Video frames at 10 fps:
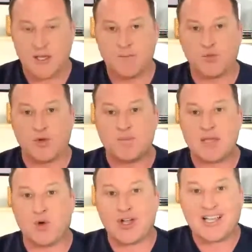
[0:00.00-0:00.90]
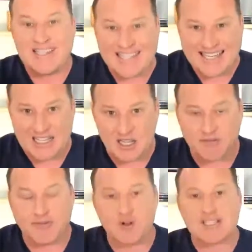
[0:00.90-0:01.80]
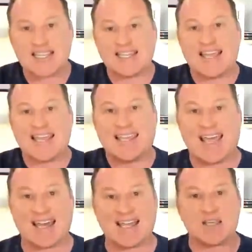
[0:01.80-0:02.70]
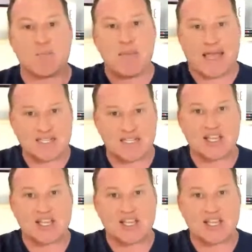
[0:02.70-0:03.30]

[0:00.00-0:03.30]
when people click it, the first thing they get is a message